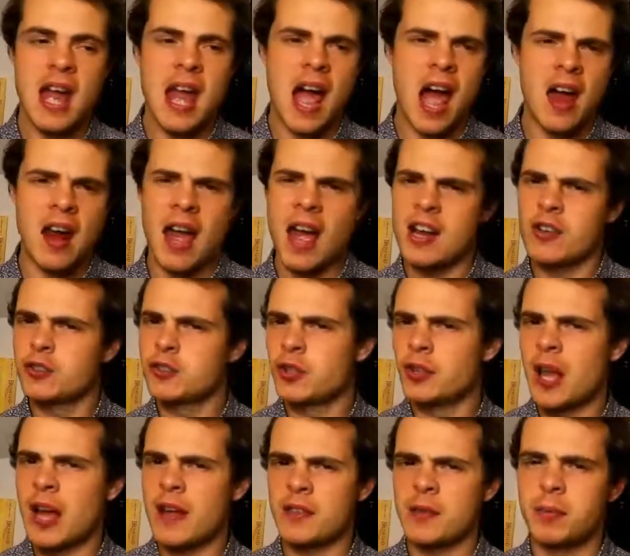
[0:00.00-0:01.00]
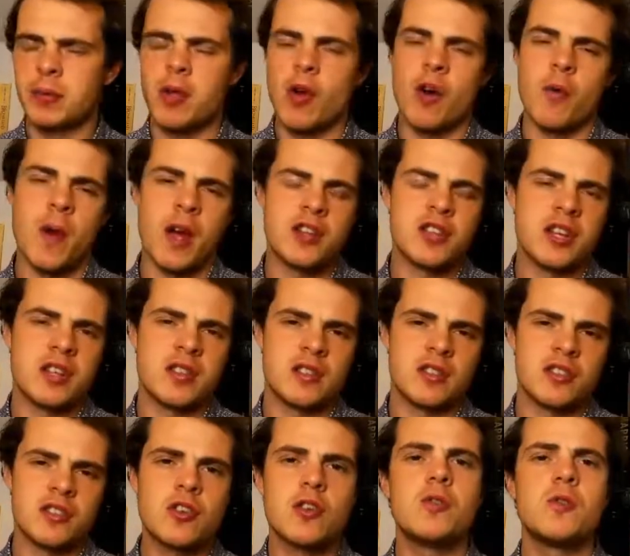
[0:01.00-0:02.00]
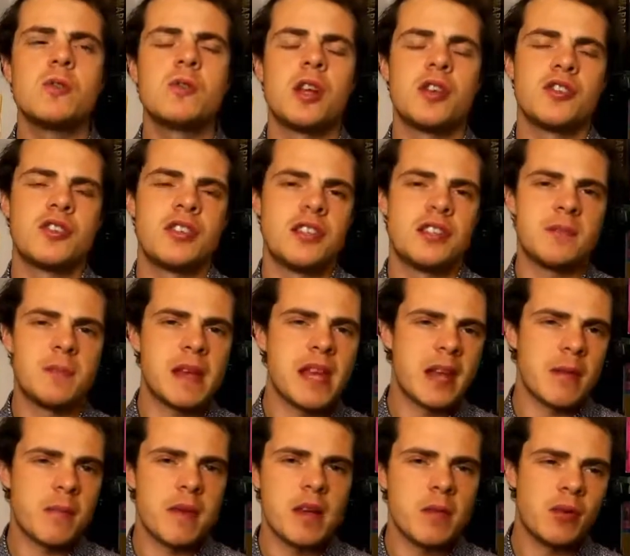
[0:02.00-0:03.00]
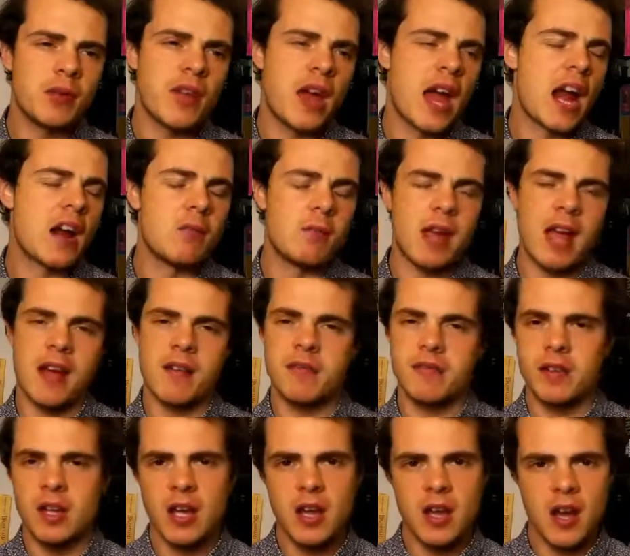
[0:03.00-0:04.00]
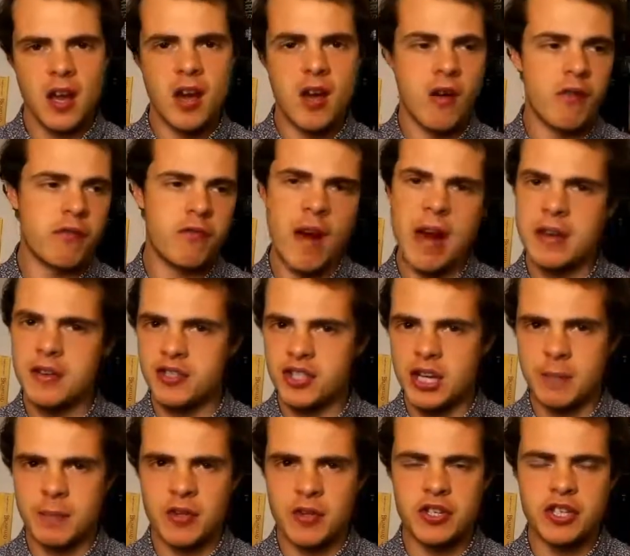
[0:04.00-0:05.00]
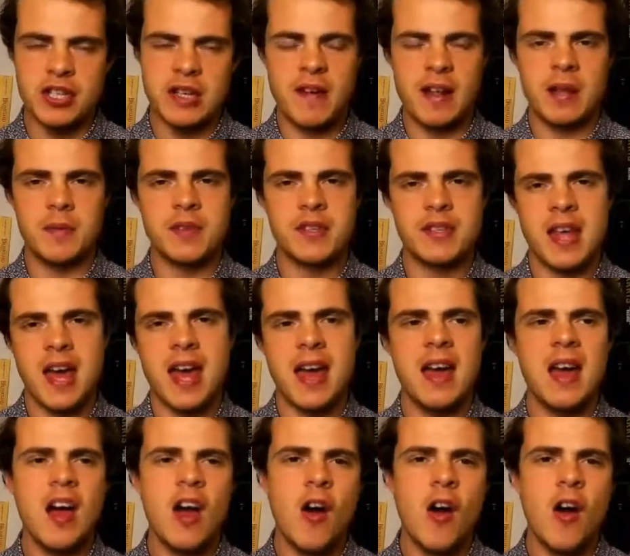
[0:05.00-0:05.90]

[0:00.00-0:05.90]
and I also like the plot where she's at school and she's meeting people there and we have a friendship that she develops there.